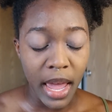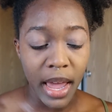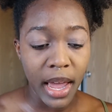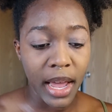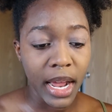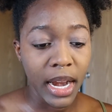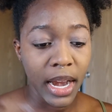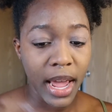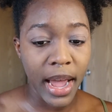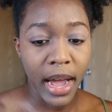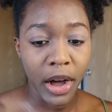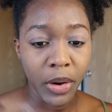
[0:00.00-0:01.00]
and
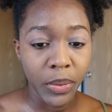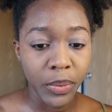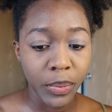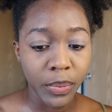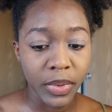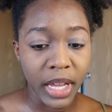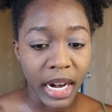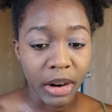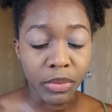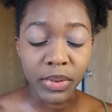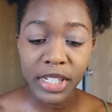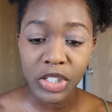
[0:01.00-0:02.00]
now that
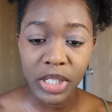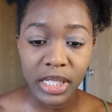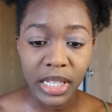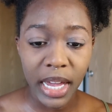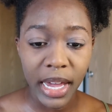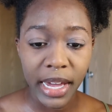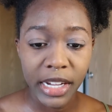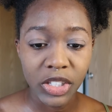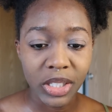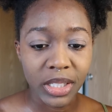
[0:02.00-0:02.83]
I've reached this age,